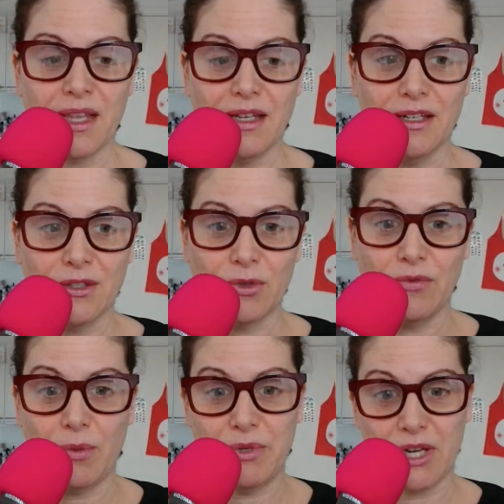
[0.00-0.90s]
in a sort
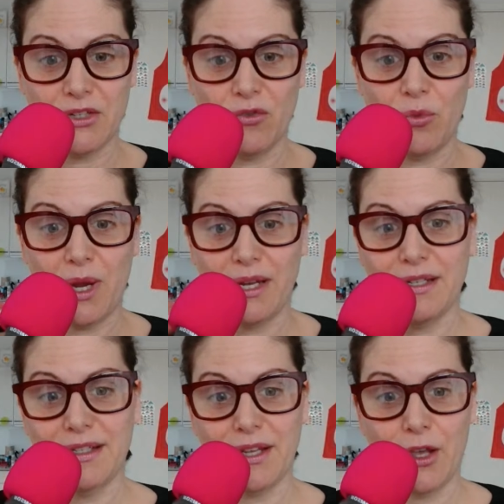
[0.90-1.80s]
of objective way
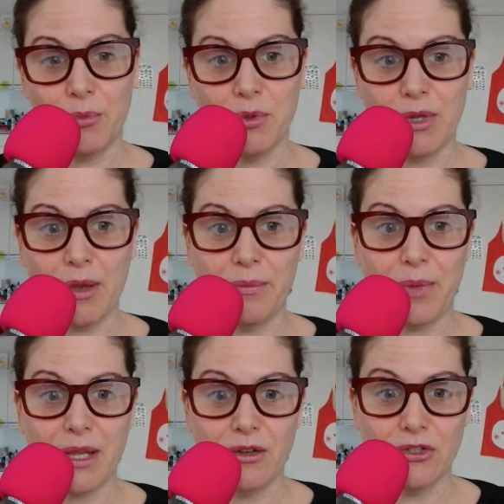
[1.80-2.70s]
to help you get
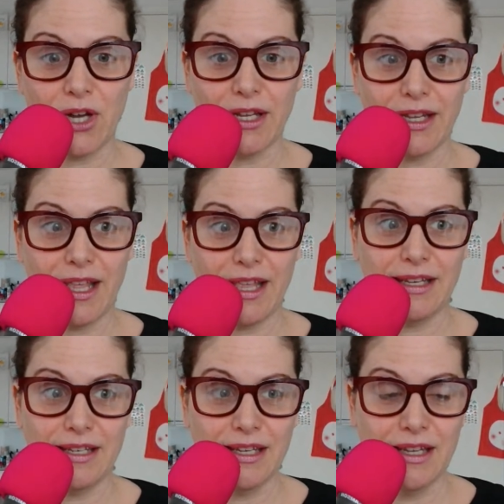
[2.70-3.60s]
back on track
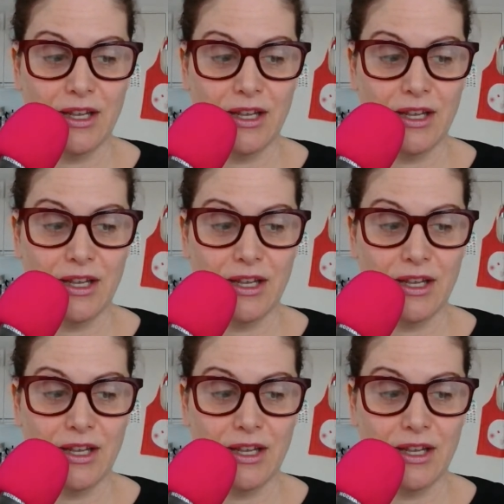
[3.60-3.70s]
and